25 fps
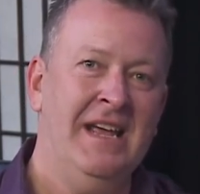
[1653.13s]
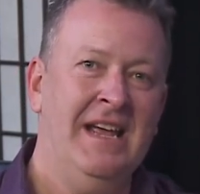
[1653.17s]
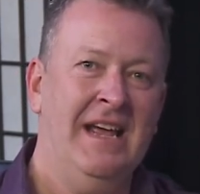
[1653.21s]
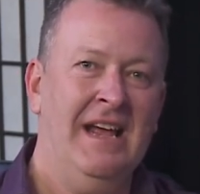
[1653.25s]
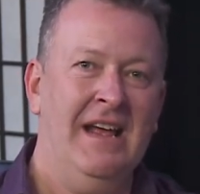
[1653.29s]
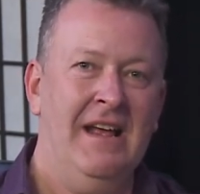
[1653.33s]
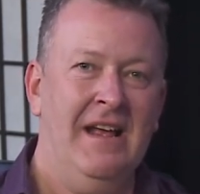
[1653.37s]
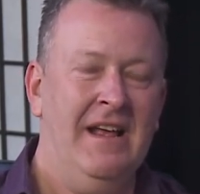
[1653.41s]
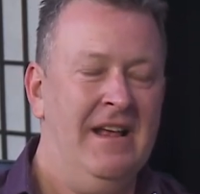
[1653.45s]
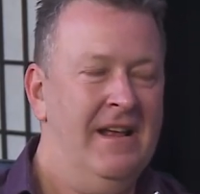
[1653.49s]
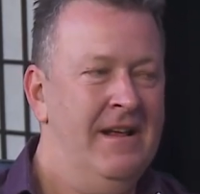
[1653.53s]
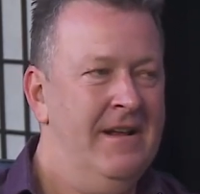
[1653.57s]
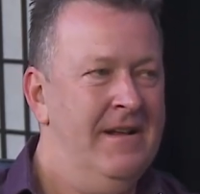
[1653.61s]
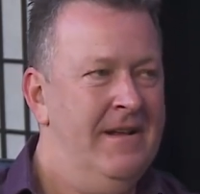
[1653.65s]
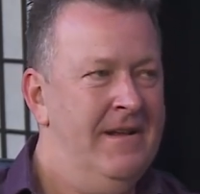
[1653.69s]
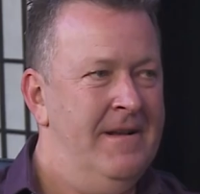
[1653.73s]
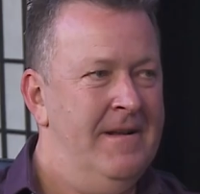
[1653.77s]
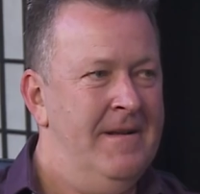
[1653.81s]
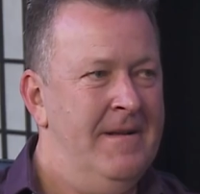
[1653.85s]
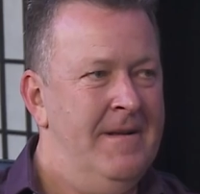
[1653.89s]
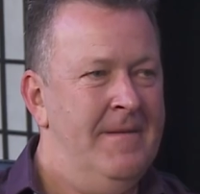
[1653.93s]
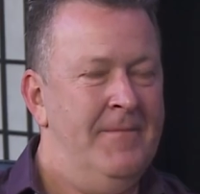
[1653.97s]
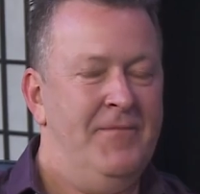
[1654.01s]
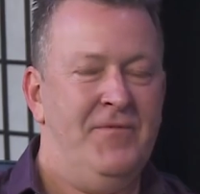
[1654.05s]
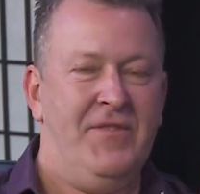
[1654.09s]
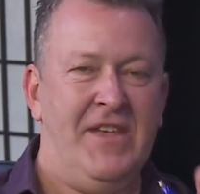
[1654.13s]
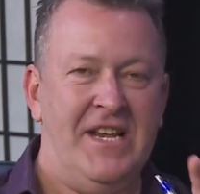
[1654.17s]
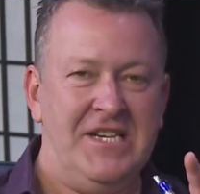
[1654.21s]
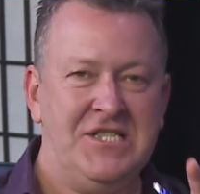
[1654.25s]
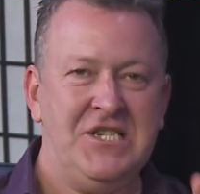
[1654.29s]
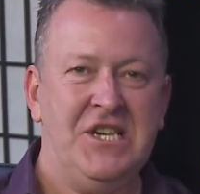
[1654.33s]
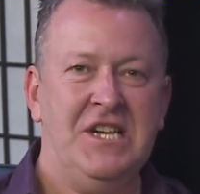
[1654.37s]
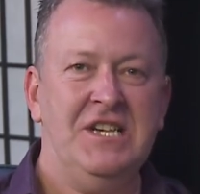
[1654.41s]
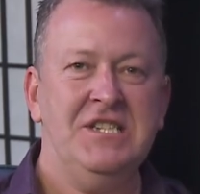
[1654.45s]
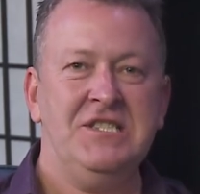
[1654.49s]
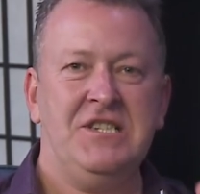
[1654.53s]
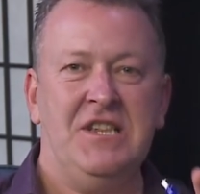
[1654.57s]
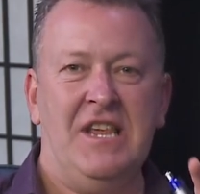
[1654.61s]
The fix was in.
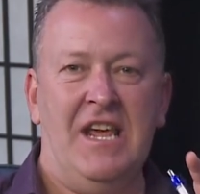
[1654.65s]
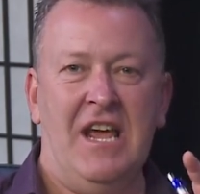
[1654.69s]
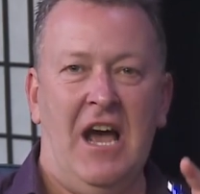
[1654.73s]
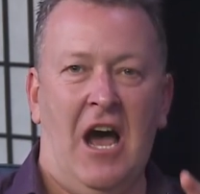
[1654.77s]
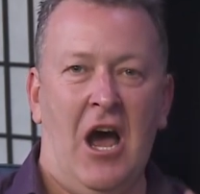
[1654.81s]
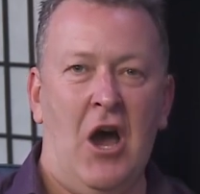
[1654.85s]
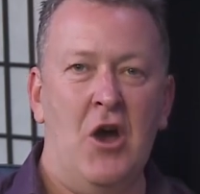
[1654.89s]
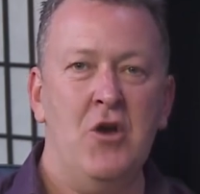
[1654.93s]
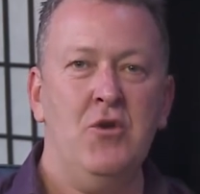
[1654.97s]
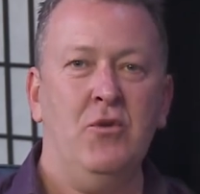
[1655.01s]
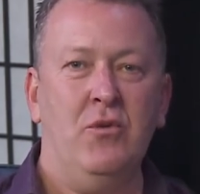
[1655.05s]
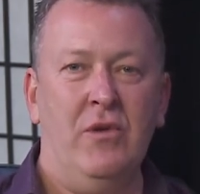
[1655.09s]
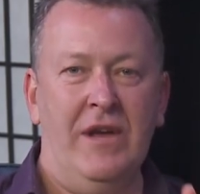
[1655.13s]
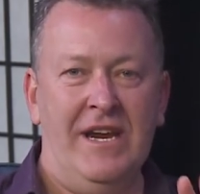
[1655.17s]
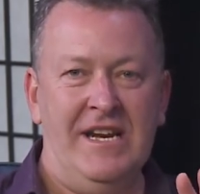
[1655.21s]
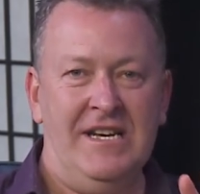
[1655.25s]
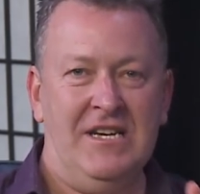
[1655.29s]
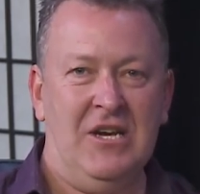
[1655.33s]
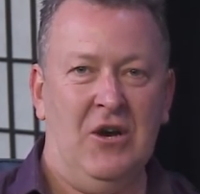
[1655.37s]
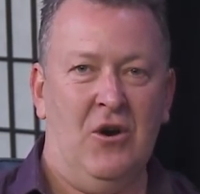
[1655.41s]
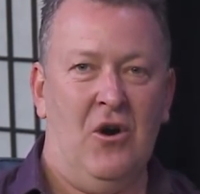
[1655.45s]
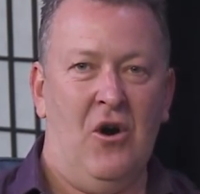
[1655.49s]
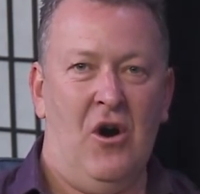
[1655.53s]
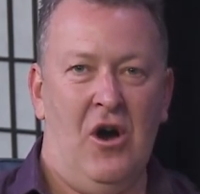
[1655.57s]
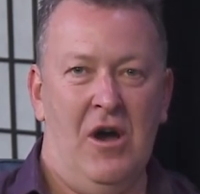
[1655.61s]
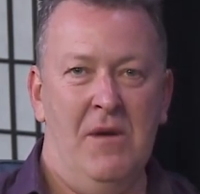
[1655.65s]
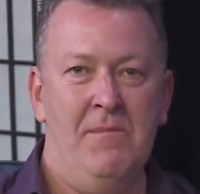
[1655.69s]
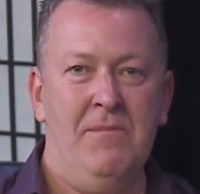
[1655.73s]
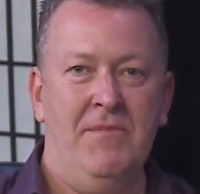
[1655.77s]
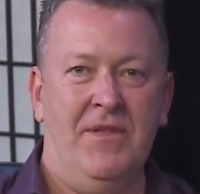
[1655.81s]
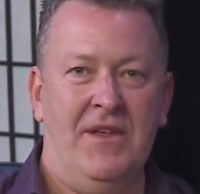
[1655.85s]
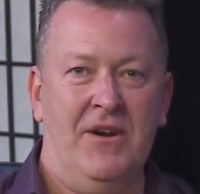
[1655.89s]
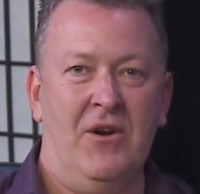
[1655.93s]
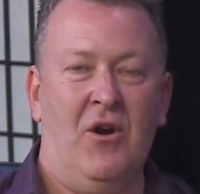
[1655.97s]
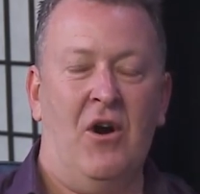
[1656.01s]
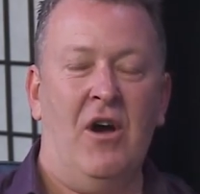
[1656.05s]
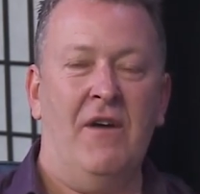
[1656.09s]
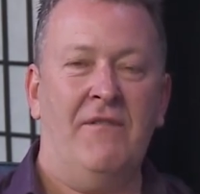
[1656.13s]
This is the only time
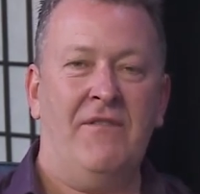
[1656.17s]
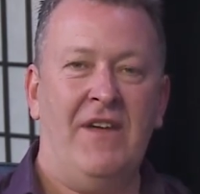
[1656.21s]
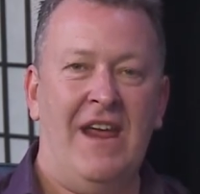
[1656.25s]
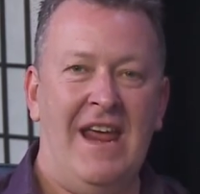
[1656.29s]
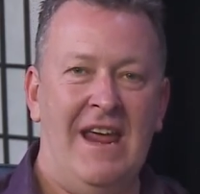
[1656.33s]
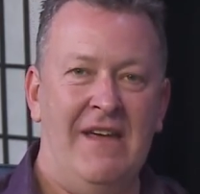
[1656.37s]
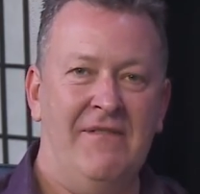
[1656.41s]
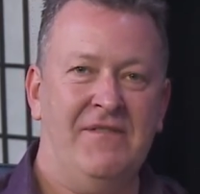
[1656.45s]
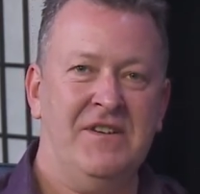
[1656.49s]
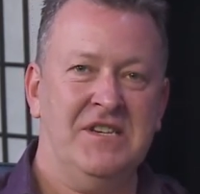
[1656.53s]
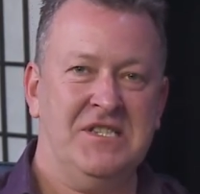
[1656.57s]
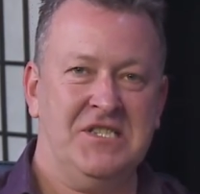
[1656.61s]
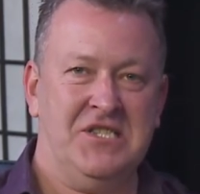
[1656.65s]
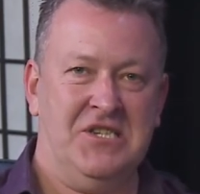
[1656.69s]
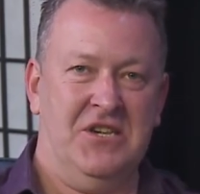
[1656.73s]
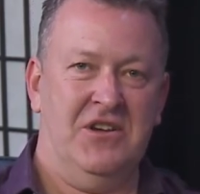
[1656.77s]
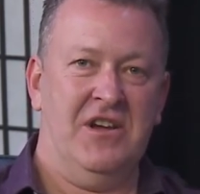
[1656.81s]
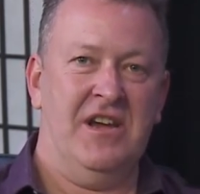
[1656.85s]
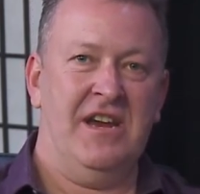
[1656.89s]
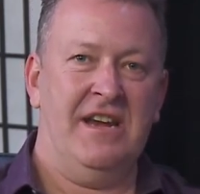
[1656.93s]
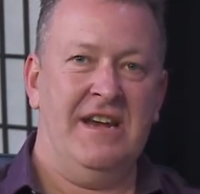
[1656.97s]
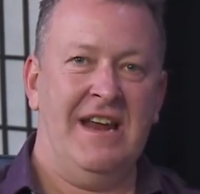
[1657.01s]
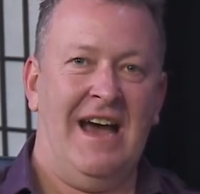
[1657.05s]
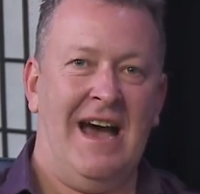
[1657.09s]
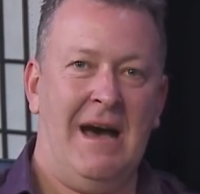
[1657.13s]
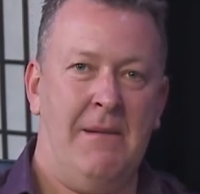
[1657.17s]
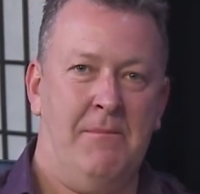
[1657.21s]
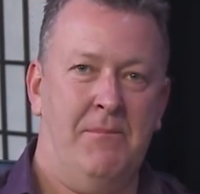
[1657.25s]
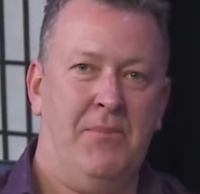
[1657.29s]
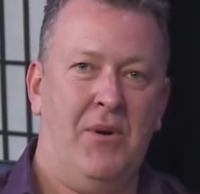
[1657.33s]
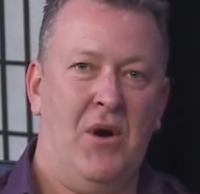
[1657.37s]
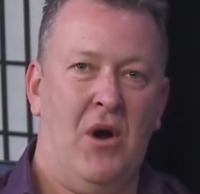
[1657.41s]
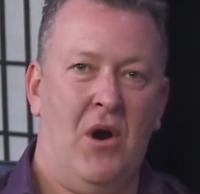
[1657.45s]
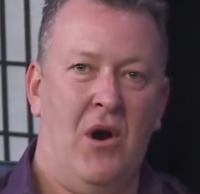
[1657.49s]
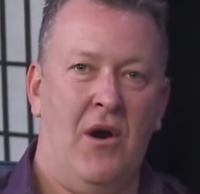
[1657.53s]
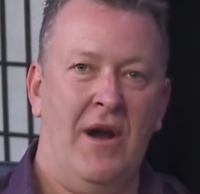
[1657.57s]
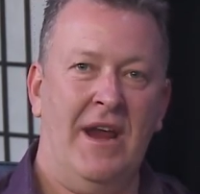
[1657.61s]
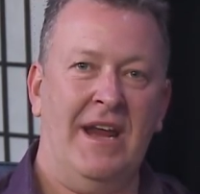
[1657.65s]
that I've ever seen
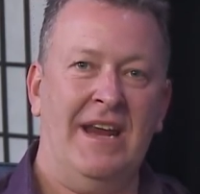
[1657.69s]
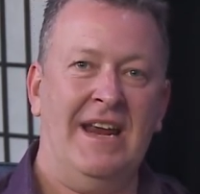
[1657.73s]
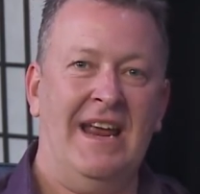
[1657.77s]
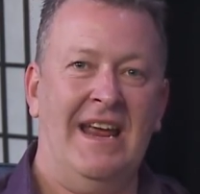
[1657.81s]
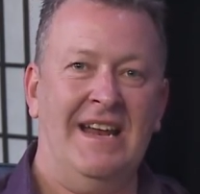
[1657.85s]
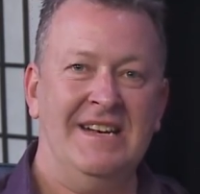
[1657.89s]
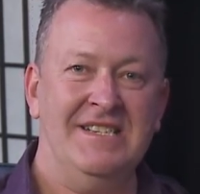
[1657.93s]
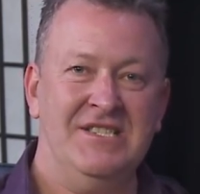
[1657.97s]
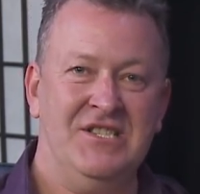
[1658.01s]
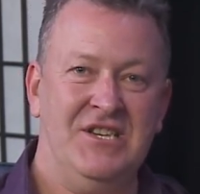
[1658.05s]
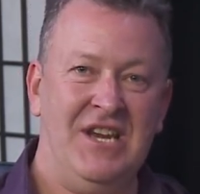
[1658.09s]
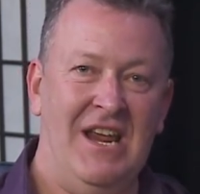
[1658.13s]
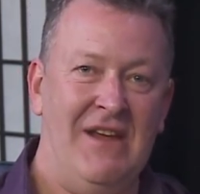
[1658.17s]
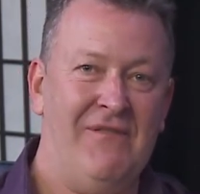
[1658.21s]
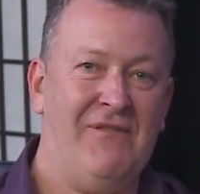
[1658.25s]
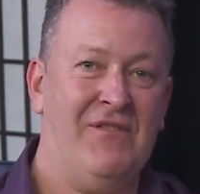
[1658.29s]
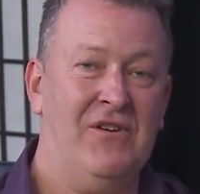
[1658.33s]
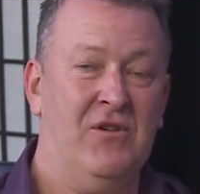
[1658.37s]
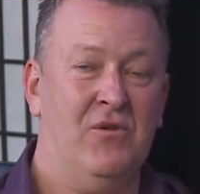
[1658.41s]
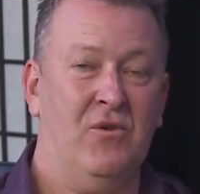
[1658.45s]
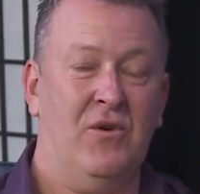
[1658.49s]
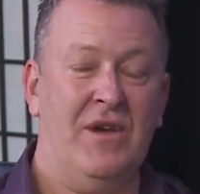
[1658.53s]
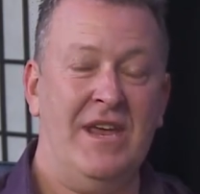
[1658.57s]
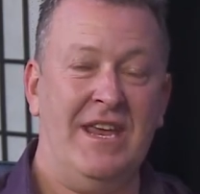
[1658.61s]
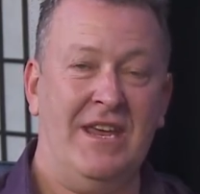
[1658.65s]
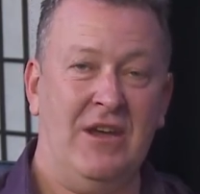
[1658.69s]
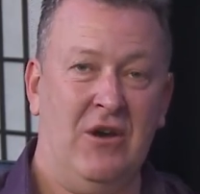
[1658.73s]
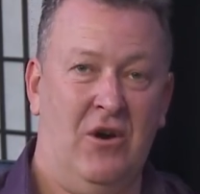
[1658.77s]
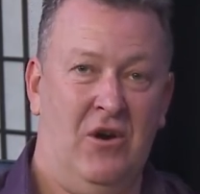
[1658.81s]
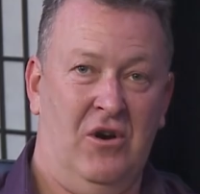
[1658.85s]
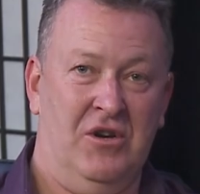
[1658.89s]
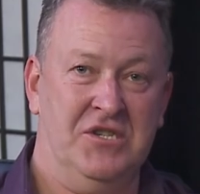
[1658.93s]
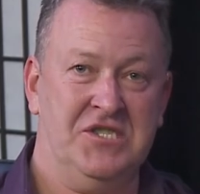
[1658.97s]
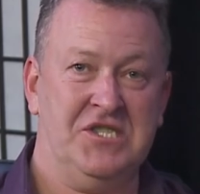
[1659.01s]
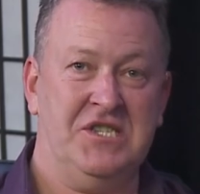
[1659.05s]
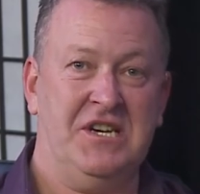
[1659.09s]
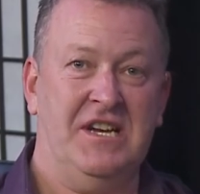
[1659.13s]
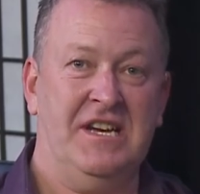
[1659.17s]
umpiring definitely
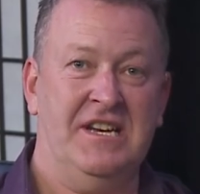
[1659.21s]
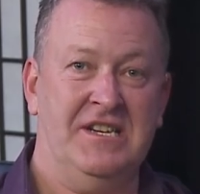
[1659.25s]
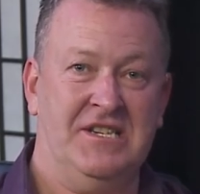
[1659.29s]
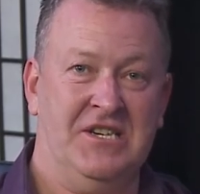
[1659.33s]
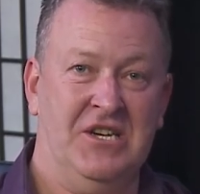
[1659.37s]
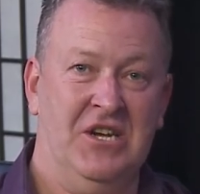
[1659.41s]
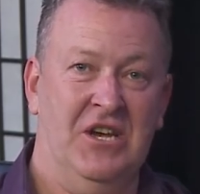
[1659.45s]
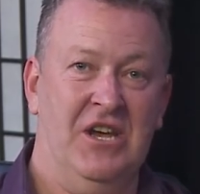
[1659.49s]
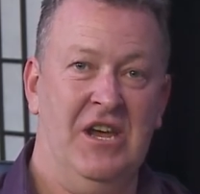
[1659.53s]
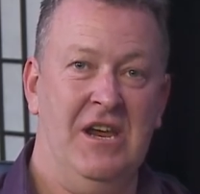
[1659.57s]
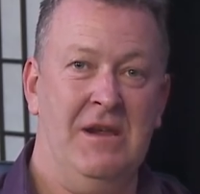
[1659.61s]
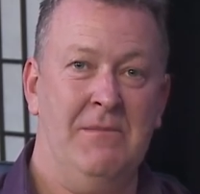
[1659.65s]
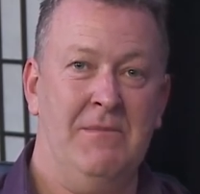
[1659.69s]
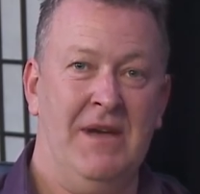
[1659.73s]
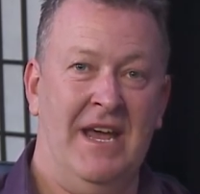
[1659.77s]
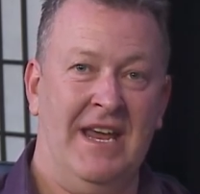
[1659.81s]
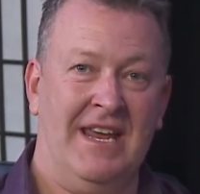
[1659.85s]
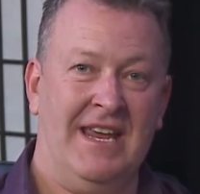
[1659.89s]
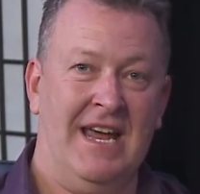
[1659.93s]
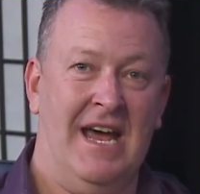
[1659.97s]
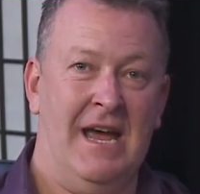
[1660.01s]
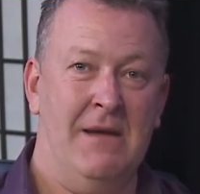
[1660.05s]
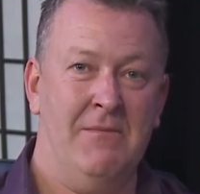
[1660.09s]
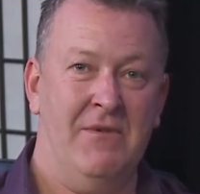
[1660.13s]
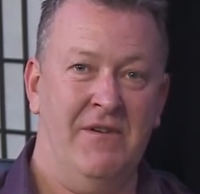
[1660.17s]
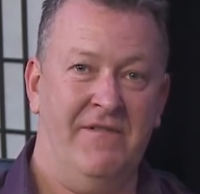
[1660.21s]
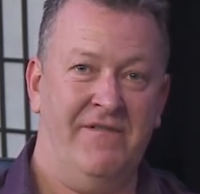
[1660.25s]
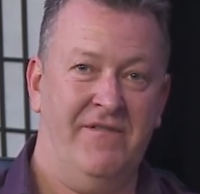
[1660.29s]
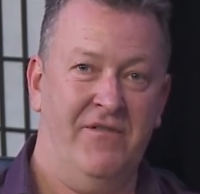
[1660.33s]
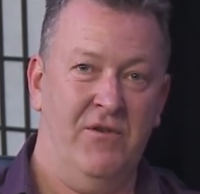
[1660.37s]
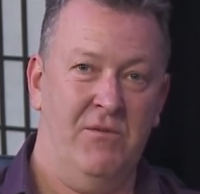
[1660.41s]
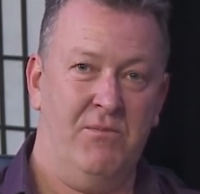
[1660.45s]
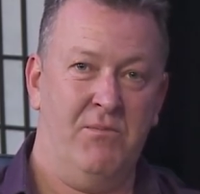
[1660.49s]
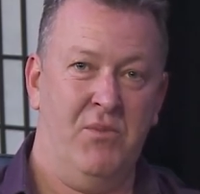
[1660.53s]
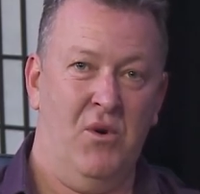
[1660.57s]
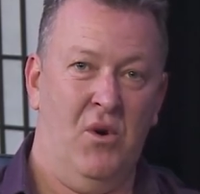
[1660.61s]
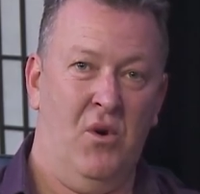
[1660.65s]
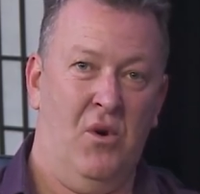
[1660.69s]
cost a team a game of
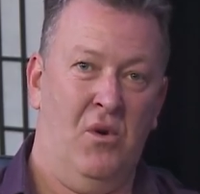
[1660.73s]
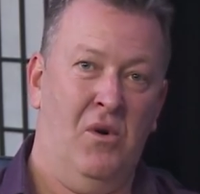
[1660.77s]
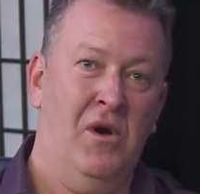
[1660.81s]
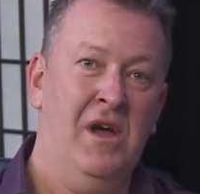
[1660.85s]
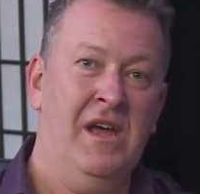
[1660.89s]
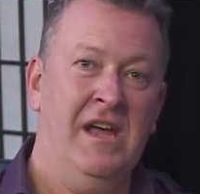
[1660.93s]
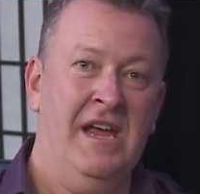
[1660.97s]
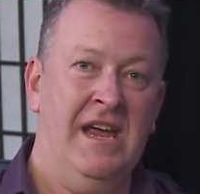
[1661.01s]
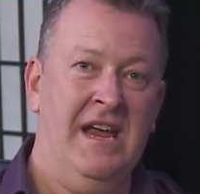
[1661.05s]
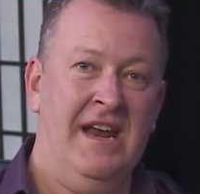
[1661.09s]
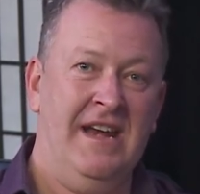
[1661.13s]
football.